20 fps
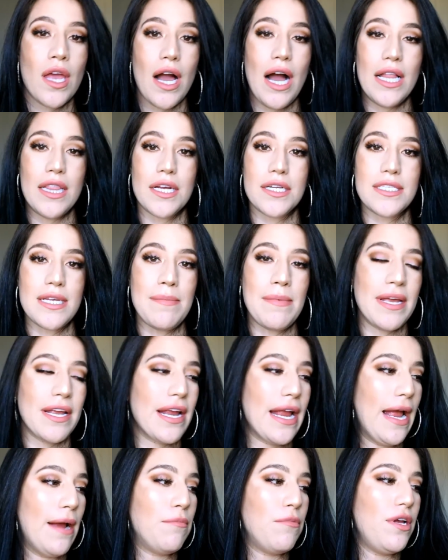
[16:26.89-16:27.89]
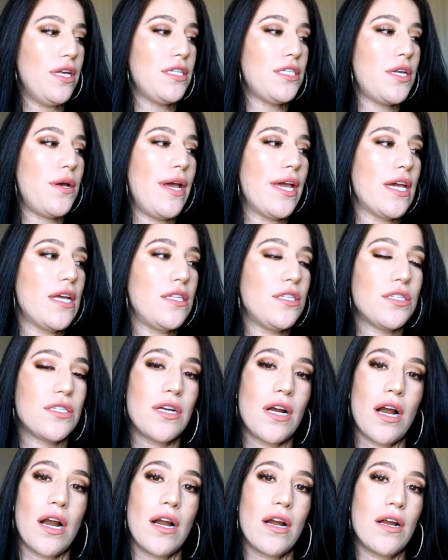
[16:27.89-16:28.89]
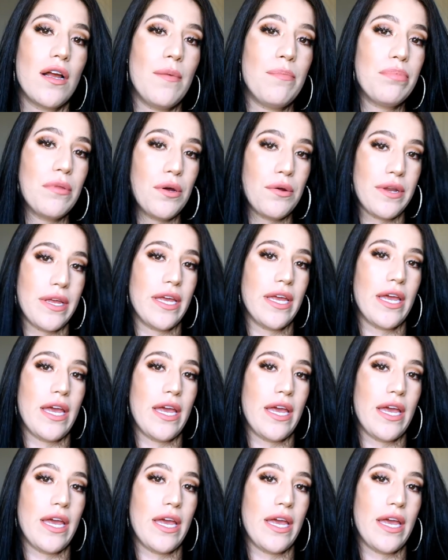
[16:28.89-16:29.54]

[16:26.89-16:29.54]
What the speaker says: I looked at my camera so I can start uploading